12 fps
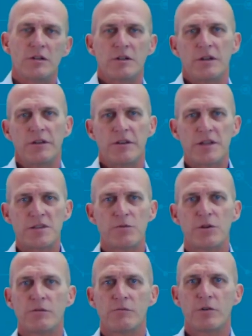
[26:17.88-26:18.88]
And that's
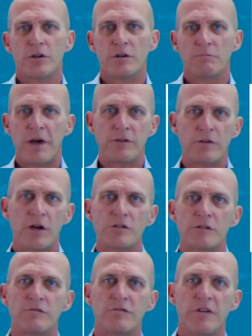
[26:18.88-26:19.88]
where my
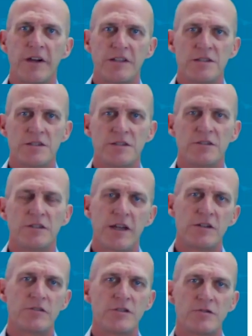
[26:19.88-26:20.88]
router finds the
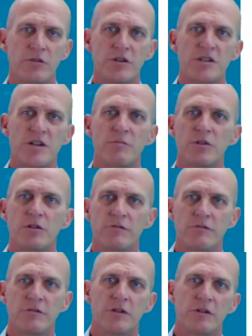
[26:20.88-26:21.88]
address, for example,
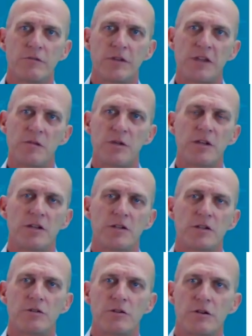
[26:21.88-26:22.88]
of
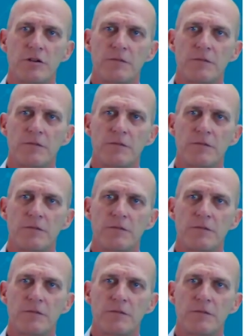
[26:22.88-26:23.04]
wikipedia.org.